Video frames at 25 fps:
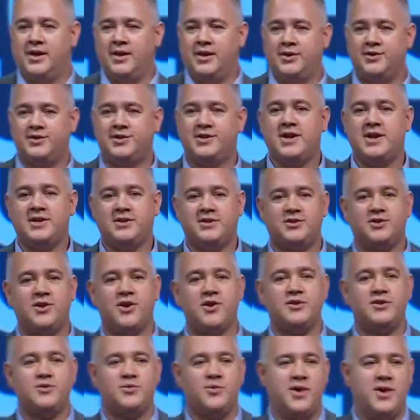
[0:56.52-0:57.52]
You see, it
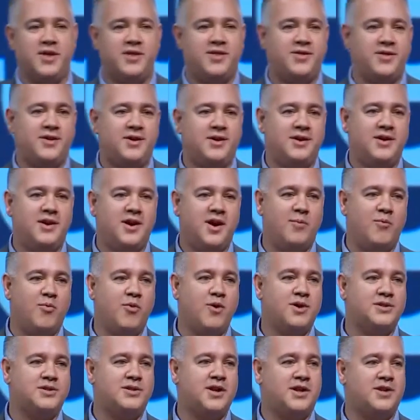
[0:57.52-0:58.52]
starts with a
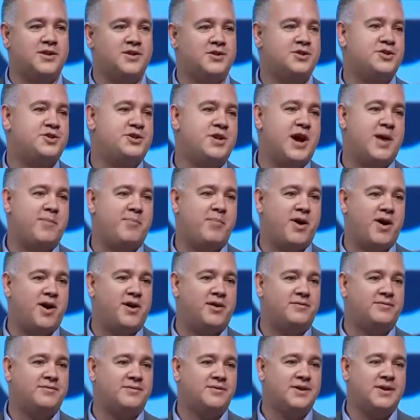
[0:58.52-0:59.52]
more intelligent chatbot,
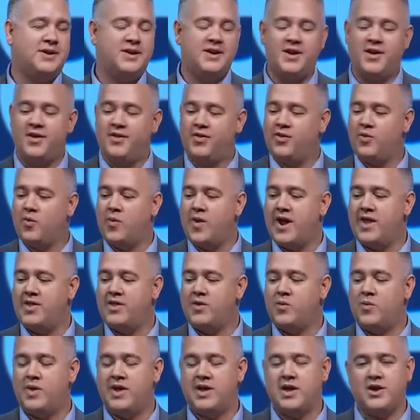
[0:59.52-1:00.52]
the way
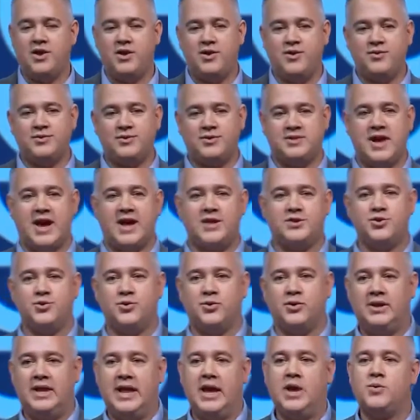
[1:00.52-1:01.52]
that we can use
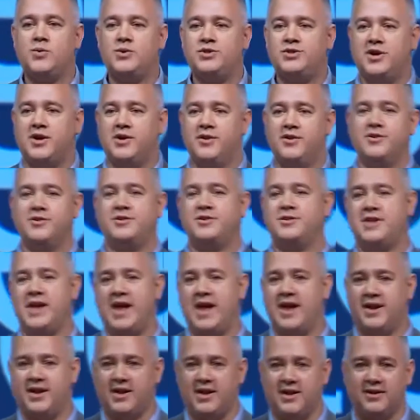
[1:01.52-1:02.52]
natural language
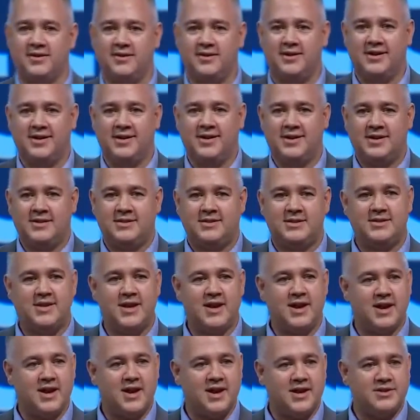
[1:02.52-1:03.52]
understanding to
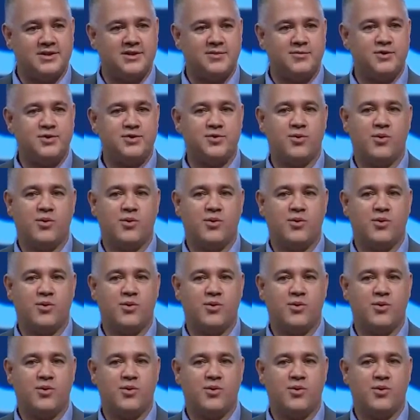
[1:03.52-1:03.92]
take a customer's